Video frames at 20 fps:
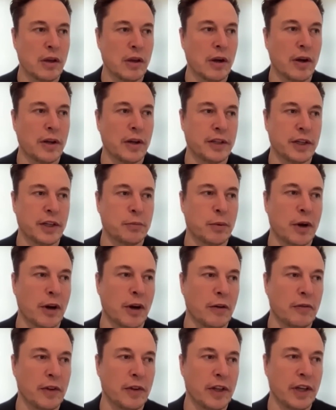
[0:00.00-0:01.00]
you know, it's, it's
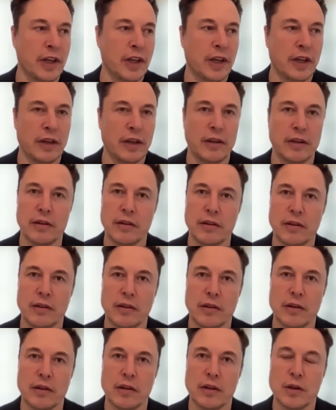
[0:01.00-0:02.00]
probably
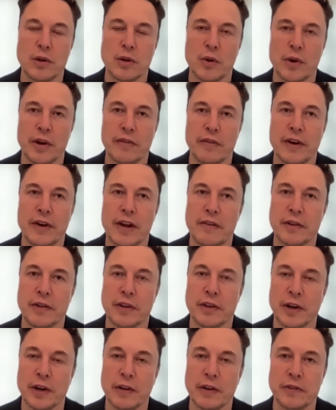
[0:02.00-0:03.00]
25
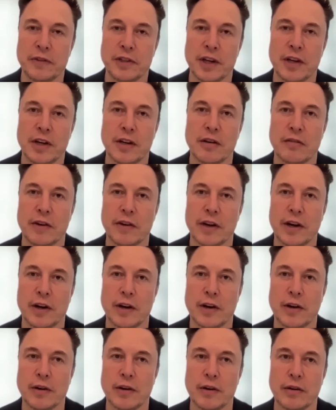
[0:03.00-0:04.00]
to 30% of
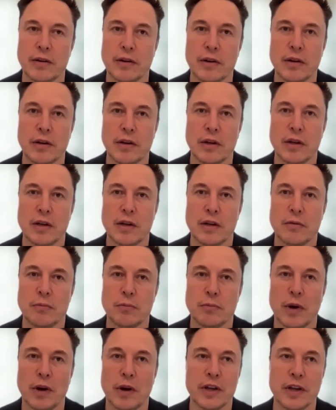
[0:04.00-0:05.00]
our
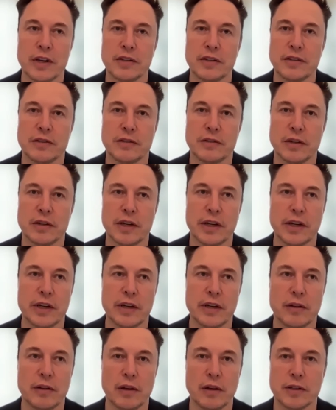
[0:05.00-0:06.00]
market uh,
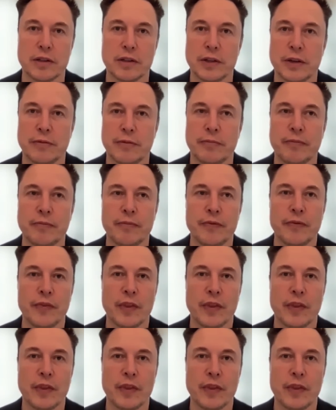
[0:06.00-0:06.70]
long term.